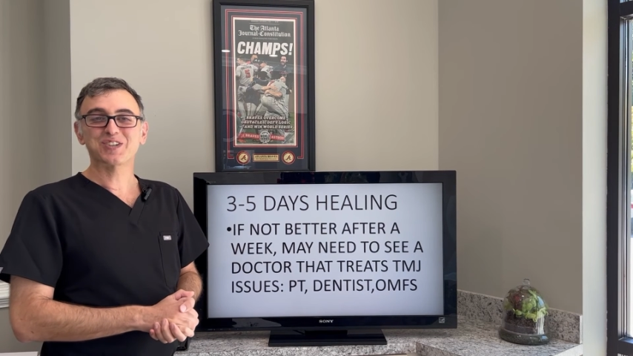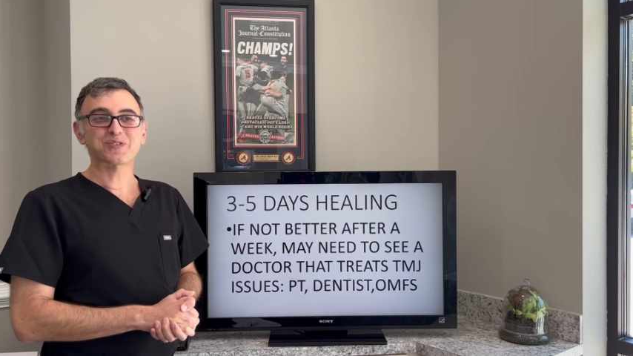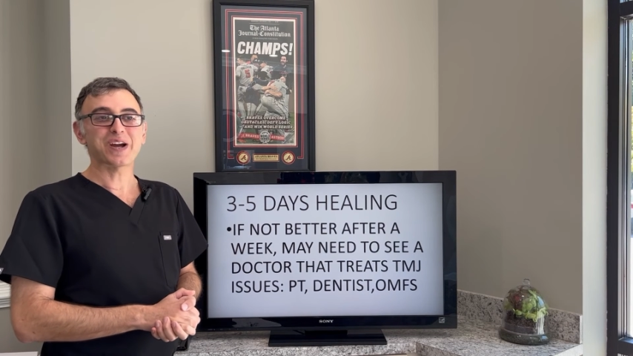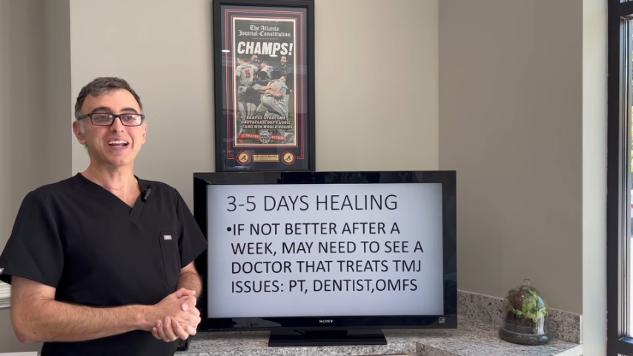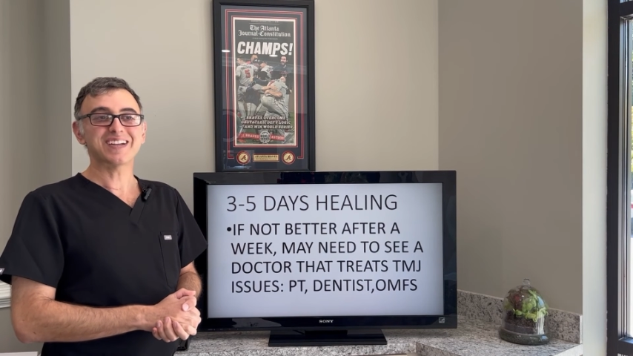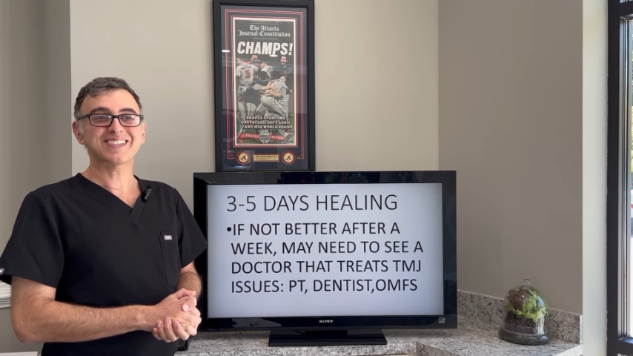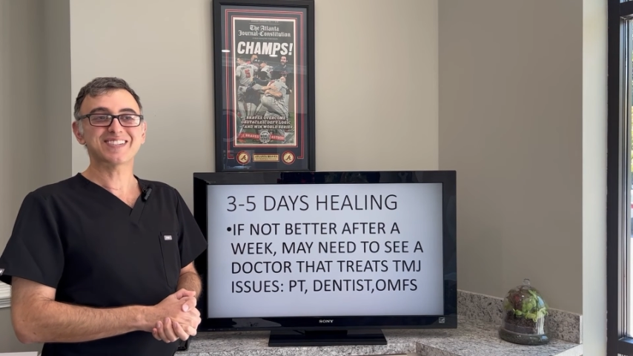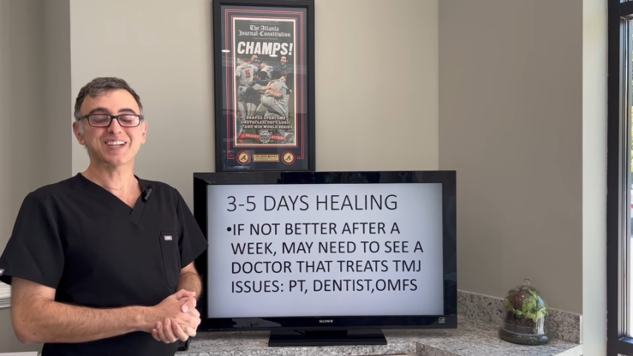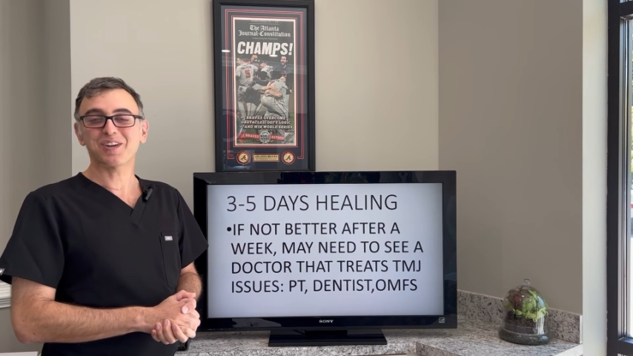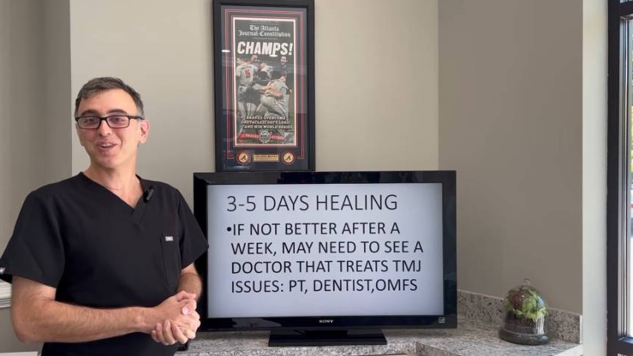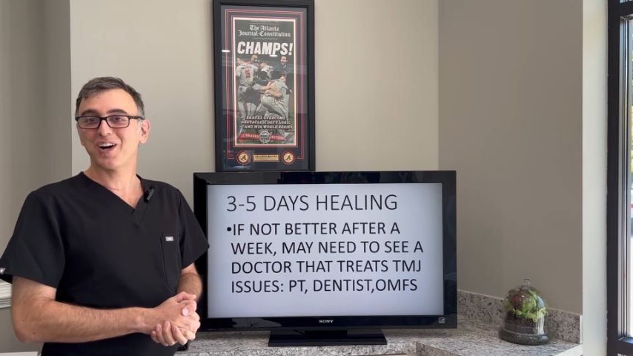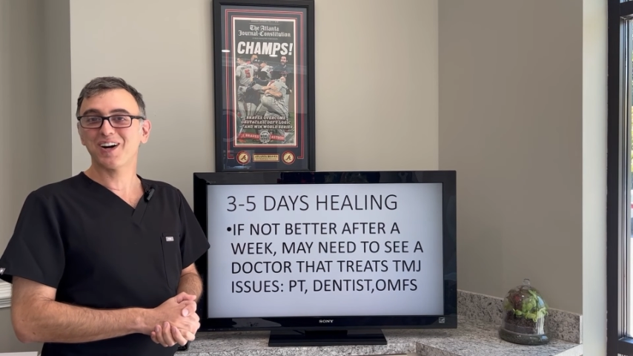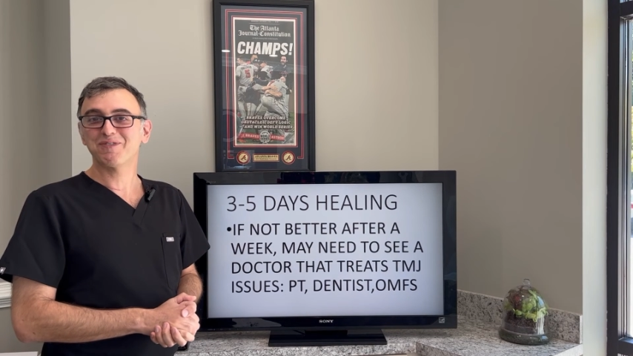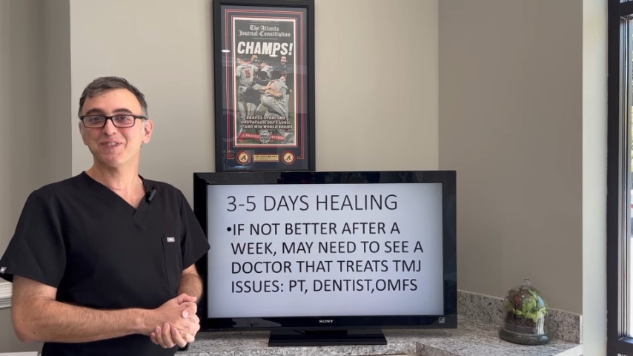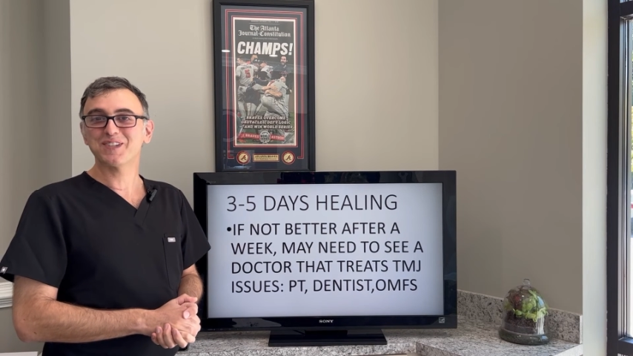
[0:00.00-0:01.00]
greatest
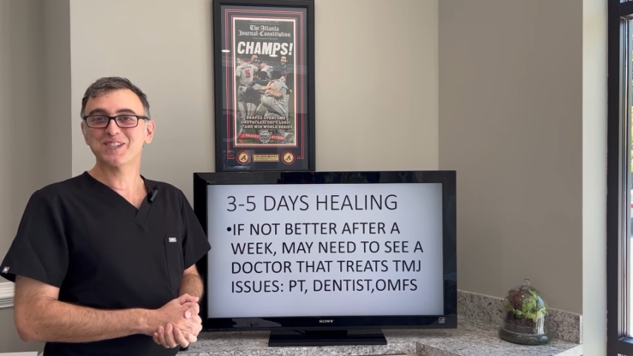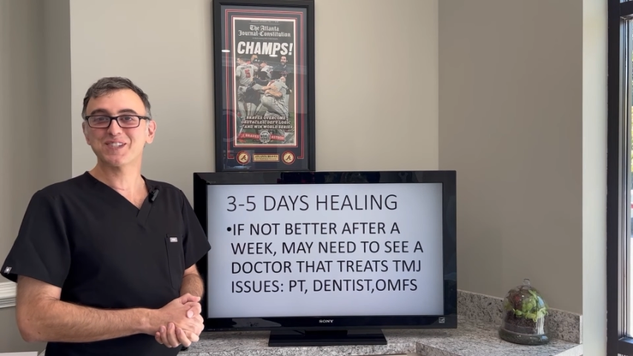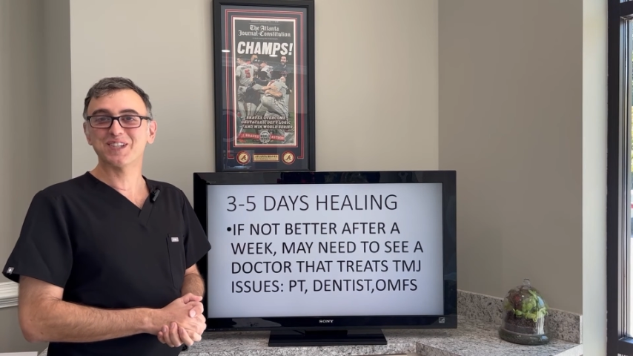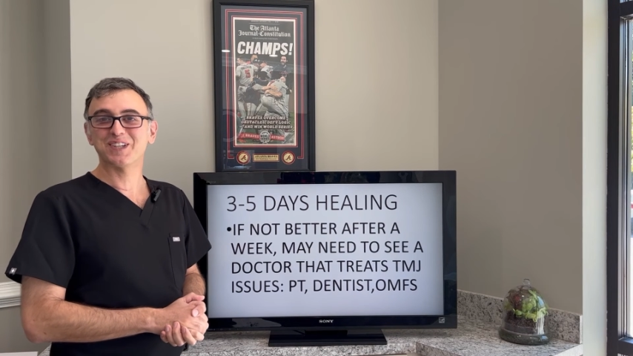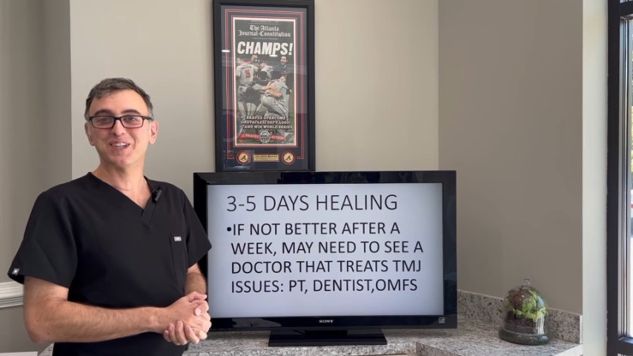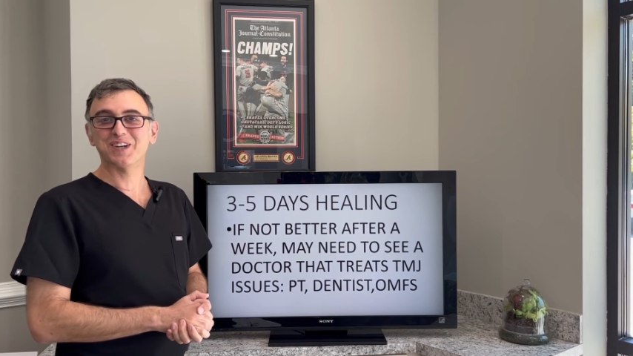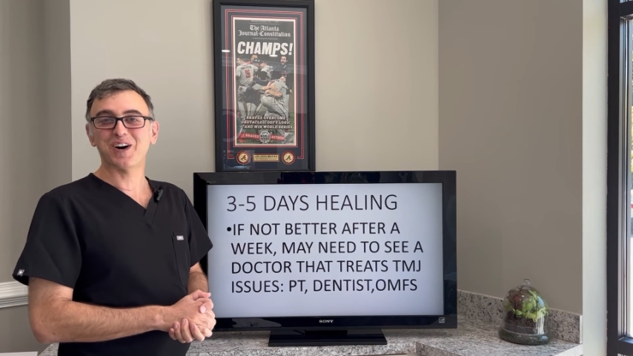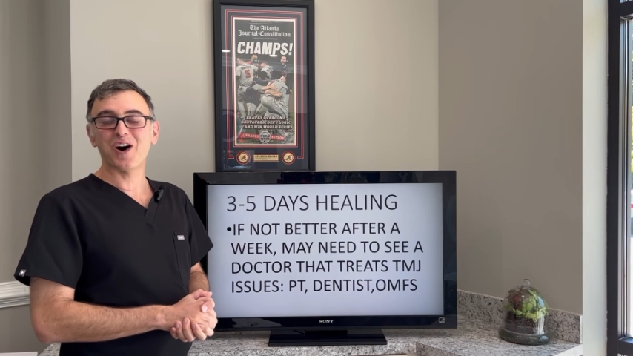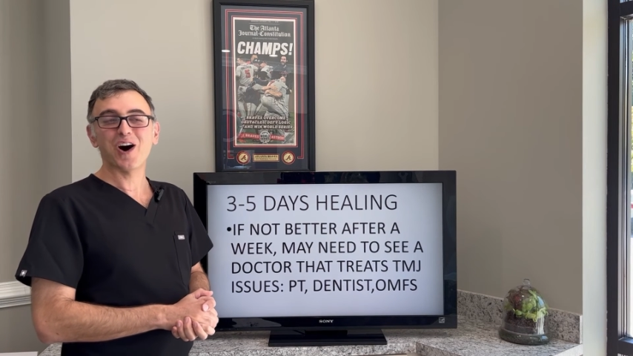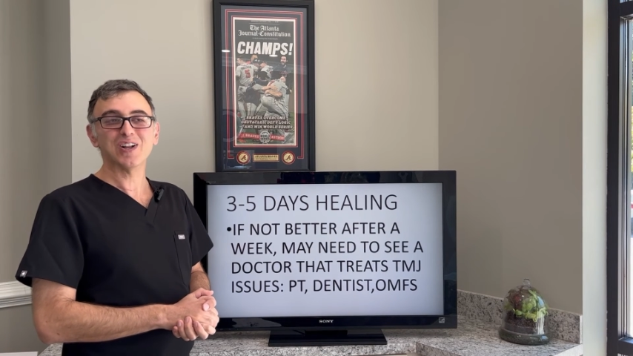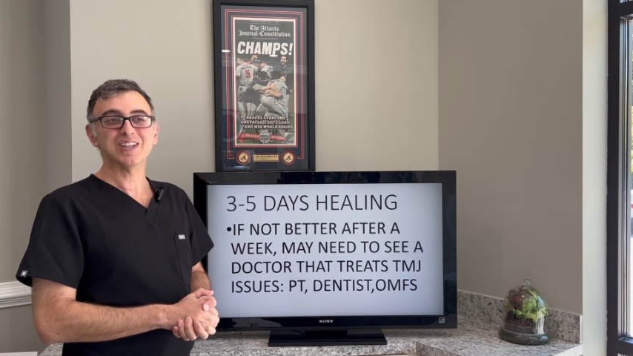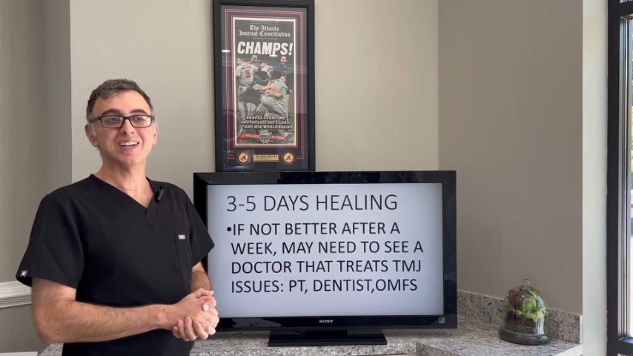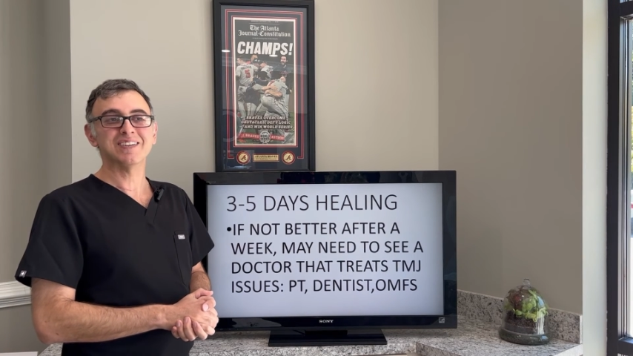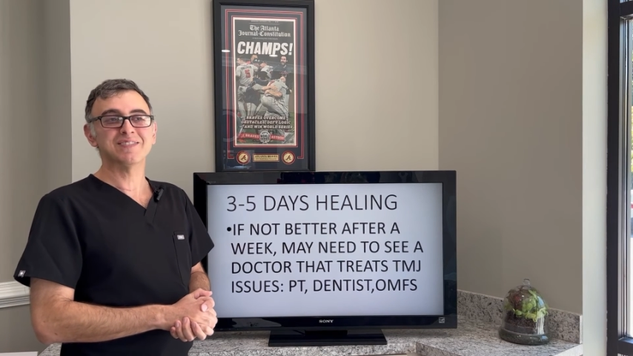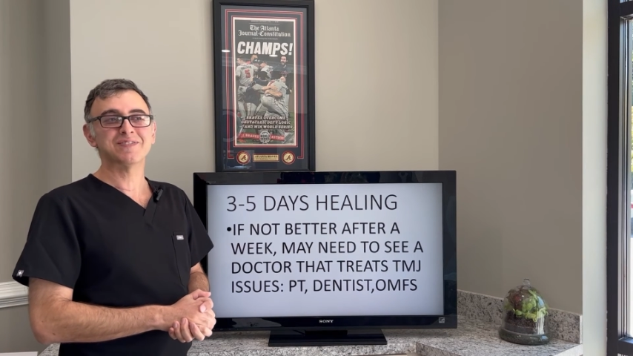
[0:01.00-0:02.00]
dental office in
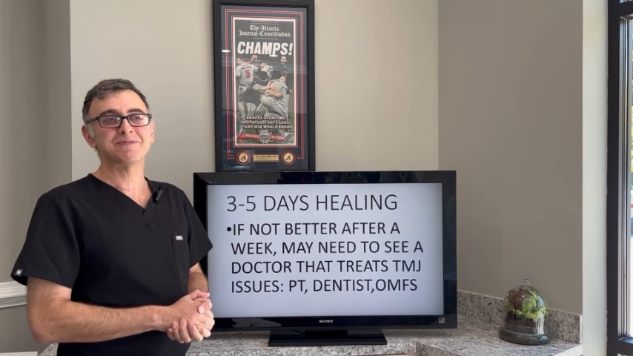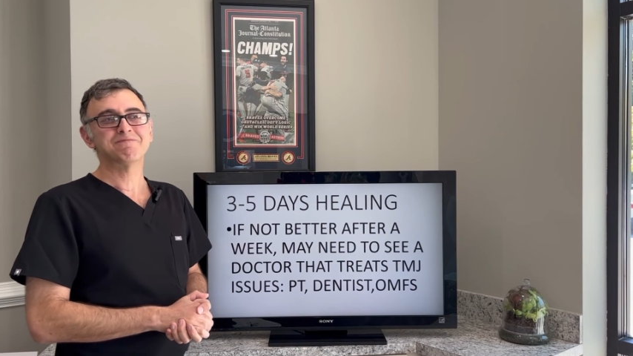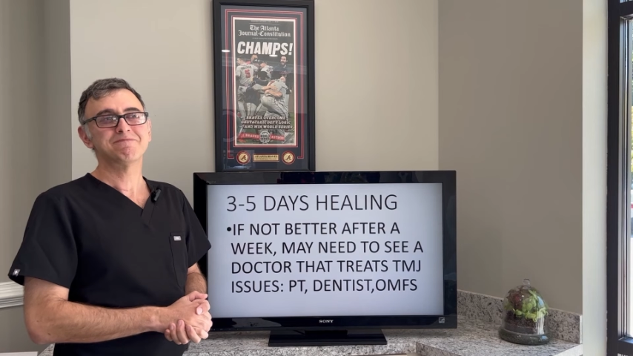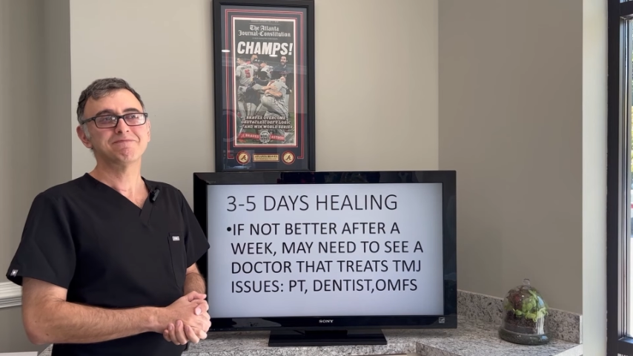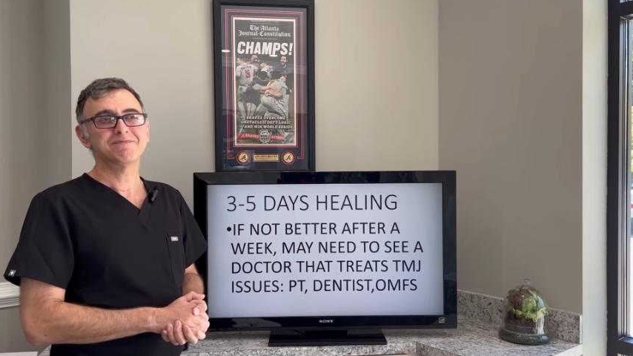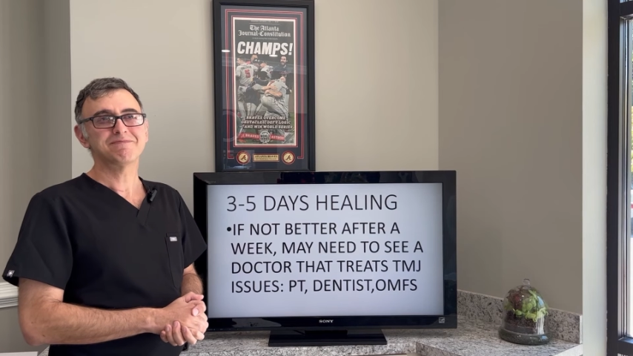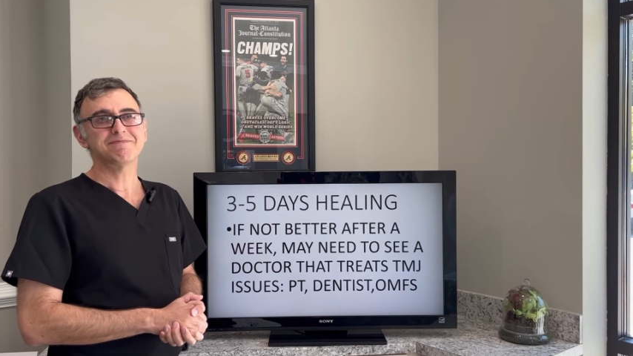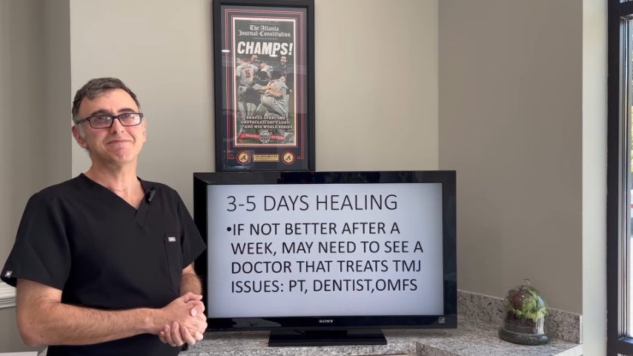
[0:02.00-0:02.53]
all of